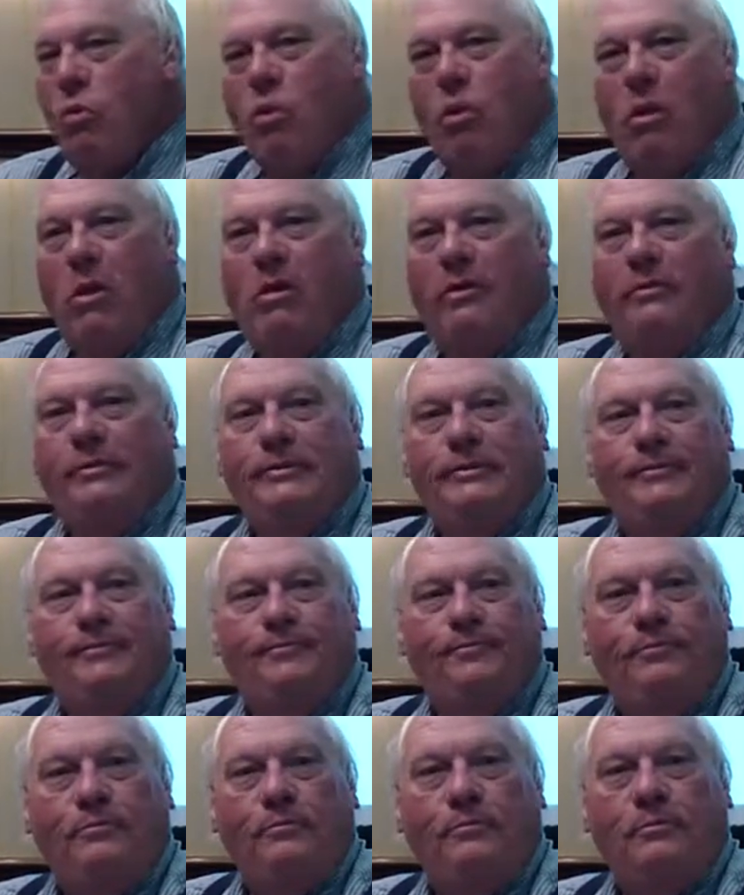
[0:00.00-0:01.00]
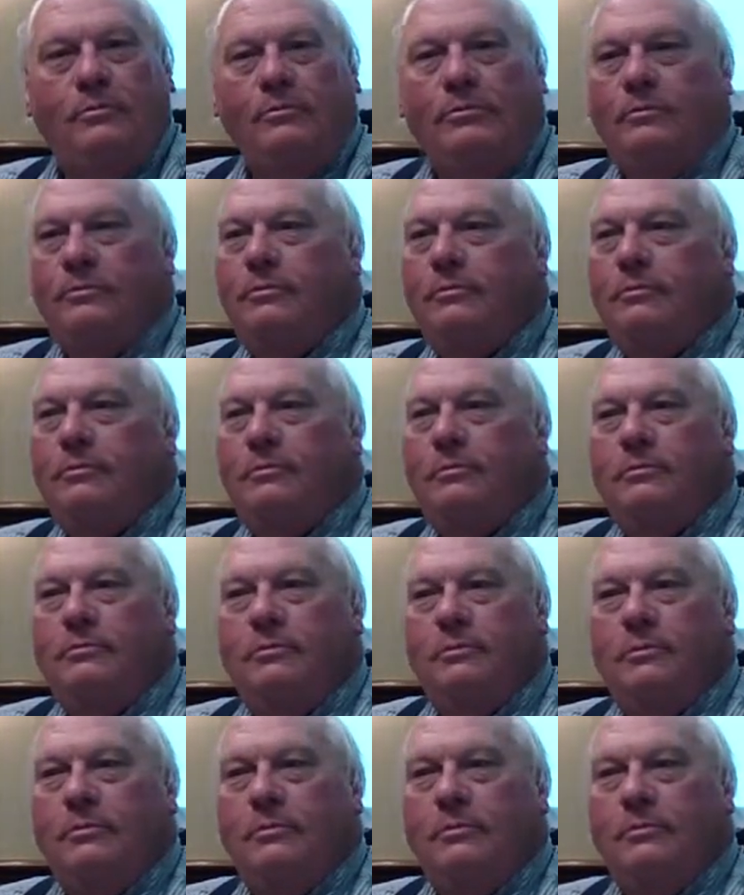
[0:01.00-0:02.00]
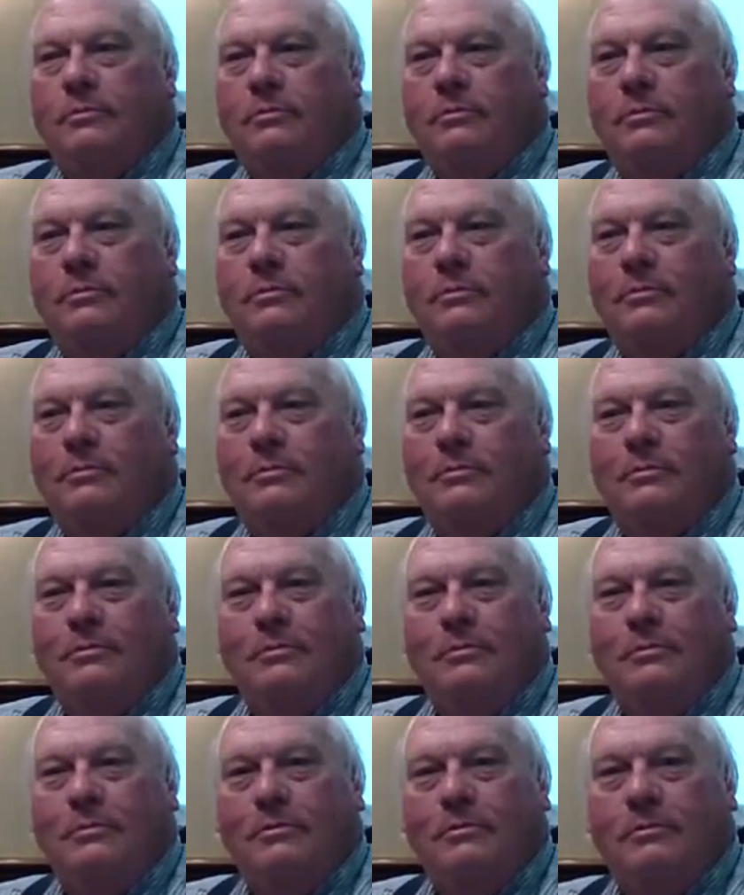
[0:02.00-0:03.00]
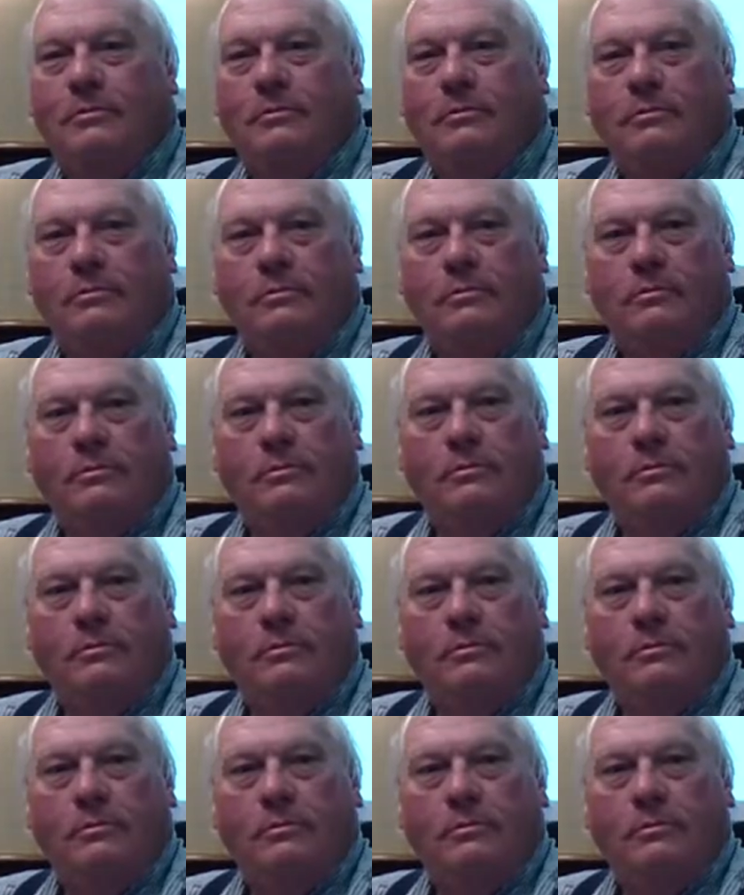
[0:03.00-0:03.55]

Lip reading: [no speech]